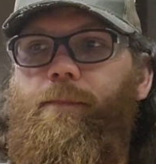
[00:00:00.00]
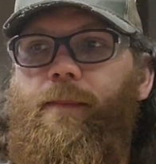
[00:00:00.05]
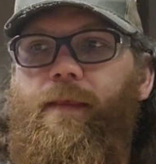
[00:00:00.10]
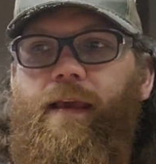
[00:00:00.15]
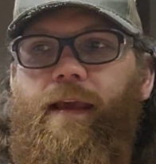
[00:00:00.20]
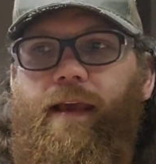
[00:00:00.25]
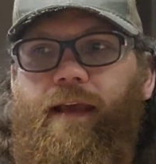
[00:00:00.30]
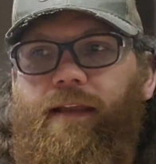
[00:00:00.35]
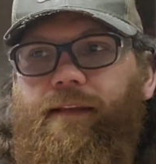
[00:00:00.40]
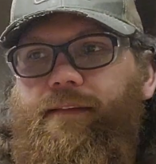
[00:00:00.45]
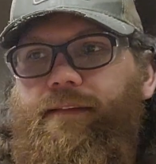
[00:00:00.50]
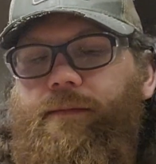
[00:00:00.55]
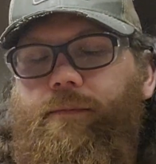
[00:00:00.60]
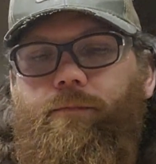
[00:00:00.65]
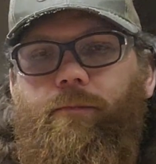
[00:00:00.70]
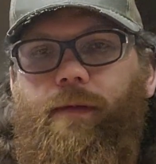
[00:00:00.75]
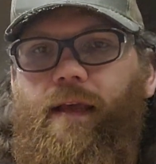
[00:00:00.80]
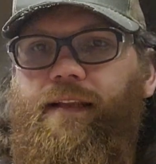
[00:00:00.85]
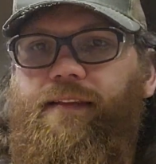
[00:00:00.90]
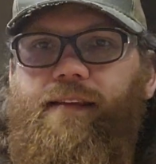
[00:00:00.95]
It's
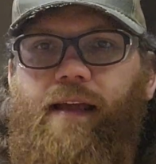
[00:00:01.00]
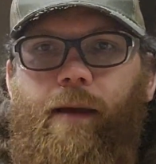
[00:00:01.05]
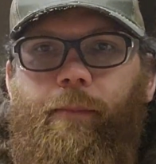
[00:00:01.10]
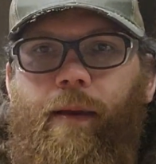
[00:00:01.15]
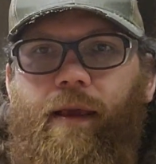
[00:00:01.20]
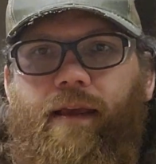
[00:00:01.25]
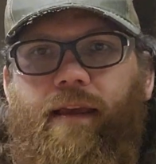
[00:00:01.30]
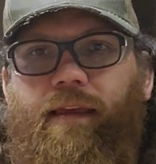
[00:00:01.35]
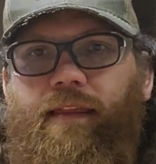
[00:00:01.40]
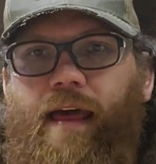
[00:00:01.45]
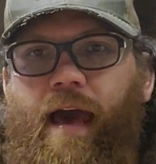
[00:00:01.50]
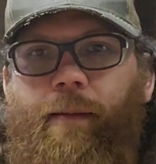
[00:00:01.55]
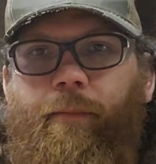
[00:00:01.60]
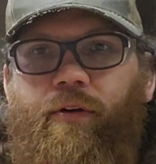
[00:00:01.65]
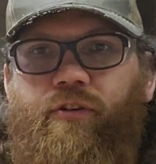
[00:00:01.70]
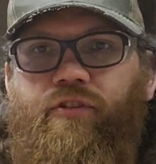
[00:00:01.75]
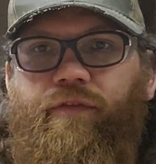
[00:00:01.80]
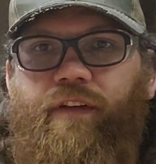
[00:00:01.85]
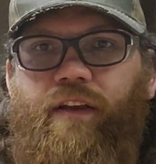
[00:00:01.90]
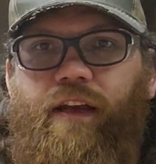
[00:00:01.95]
not making that
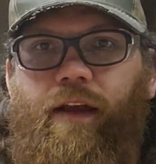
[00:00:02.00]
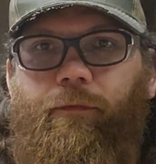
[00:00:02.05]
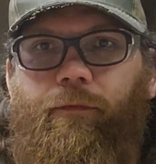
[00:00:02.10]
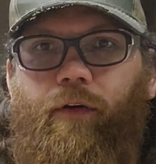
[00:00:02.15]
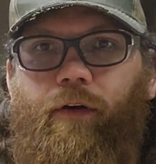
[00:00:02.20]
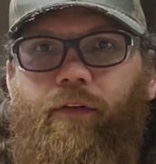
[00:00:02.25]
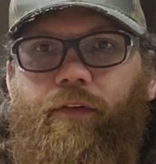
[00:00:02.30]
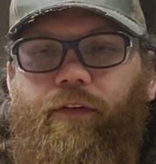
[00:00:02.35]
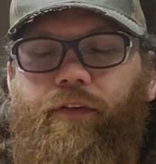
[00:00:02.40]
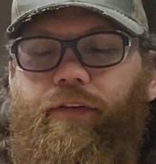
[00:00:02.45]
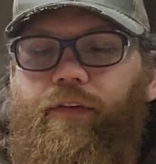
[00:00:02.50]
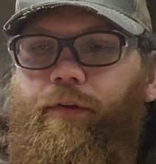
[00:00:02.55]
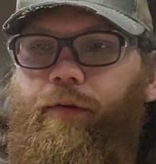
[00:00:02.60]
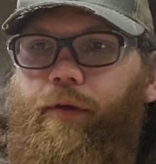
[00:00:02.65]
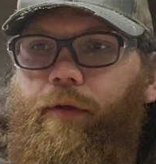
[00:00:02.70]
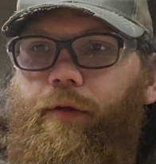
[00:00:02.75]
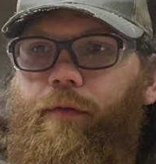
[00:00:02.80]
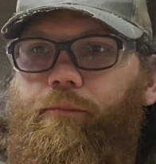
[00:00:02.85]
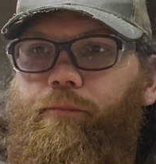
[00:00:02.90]
much of a difference.